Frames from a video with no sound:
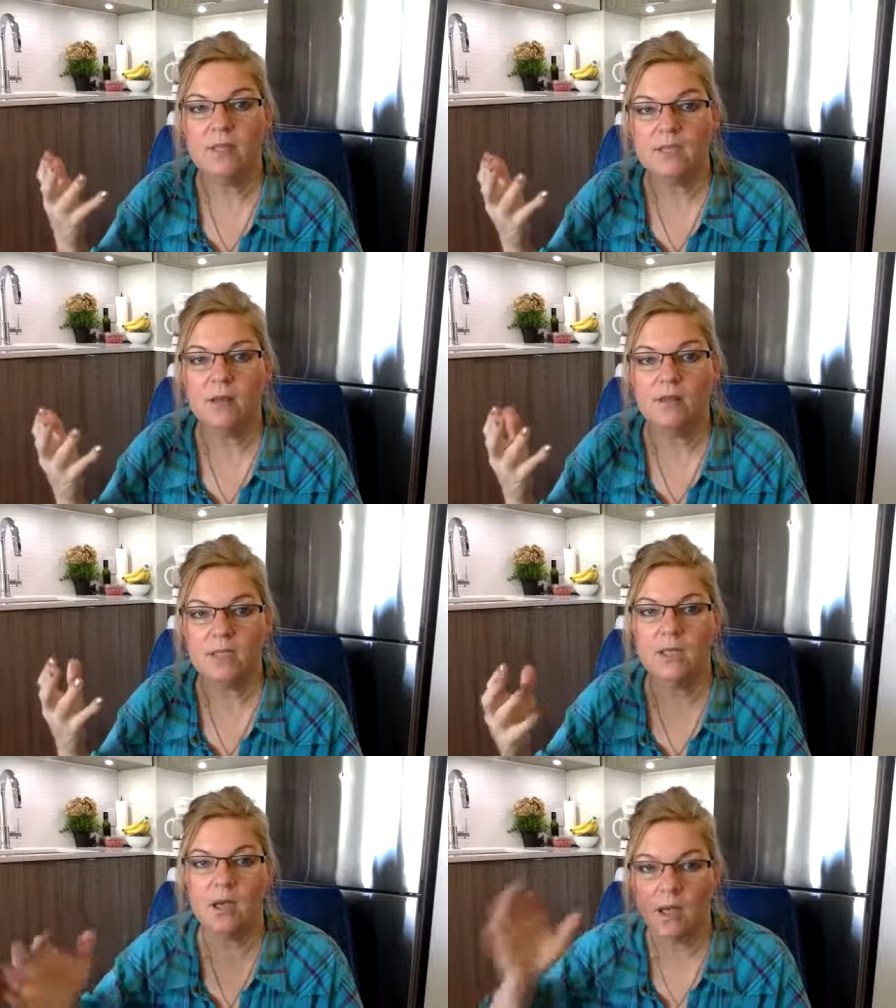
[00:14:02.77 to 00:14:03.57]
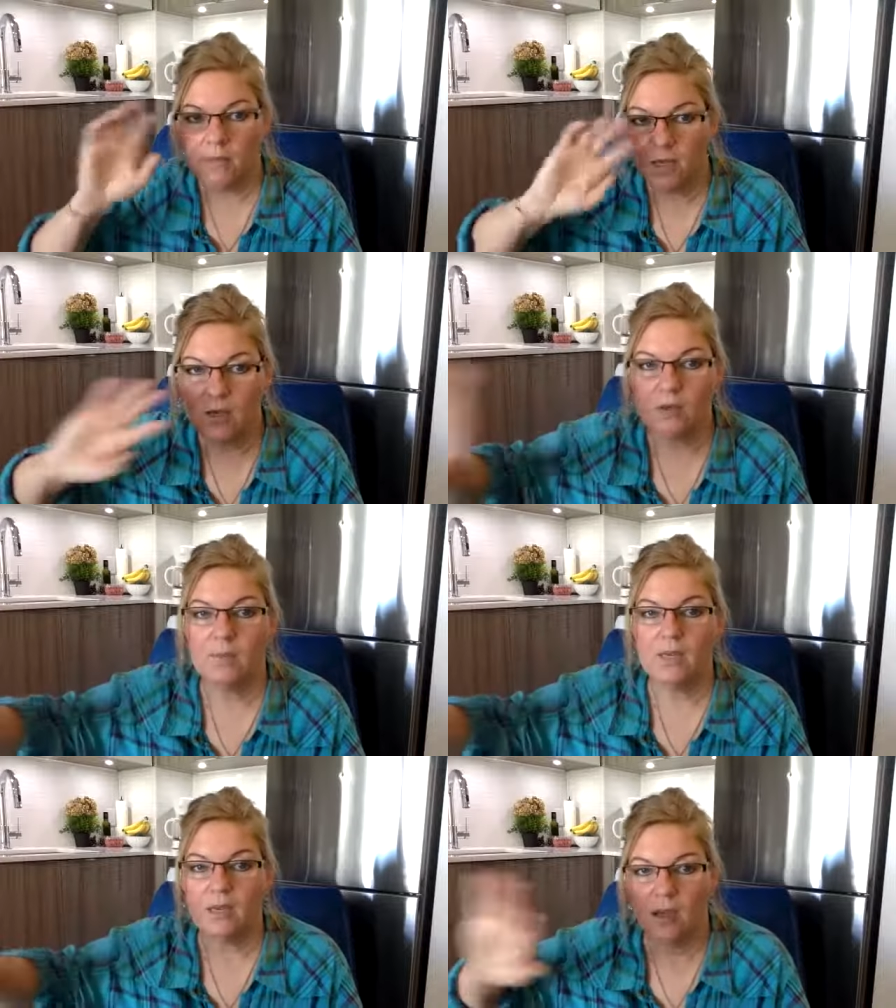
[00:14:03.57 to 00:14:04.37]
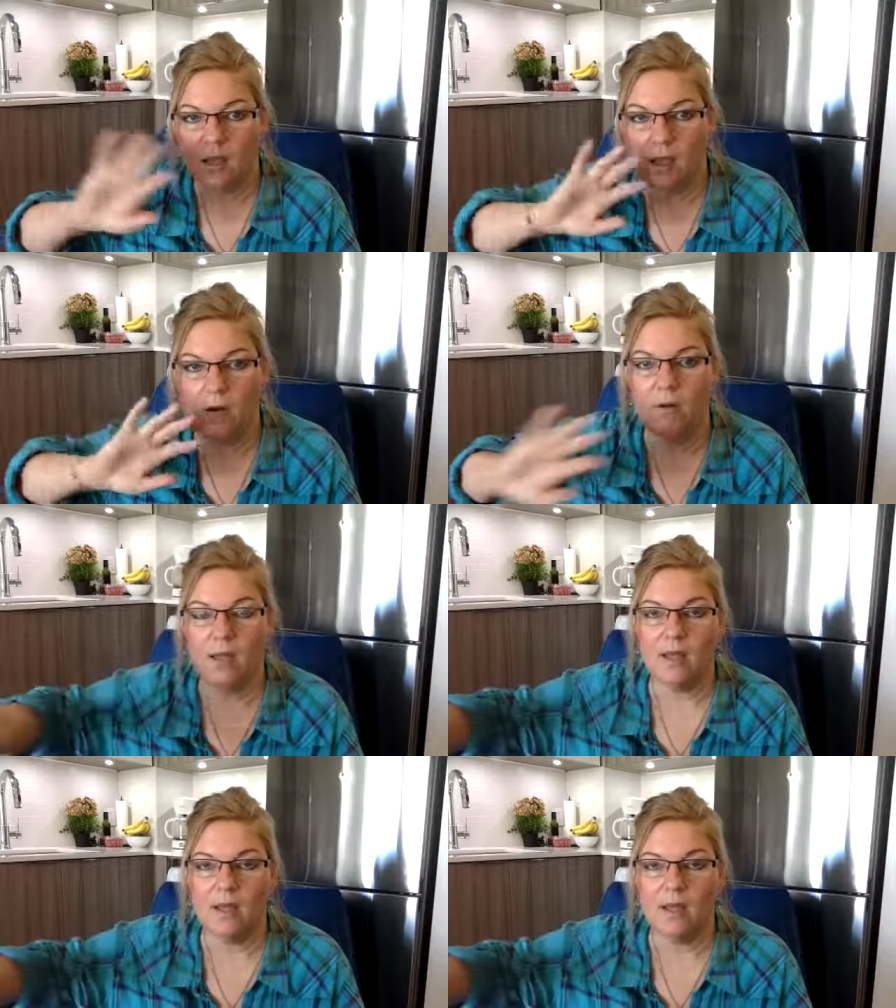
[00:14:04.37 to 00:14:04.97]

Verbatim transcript: all the time it could be a, you know a,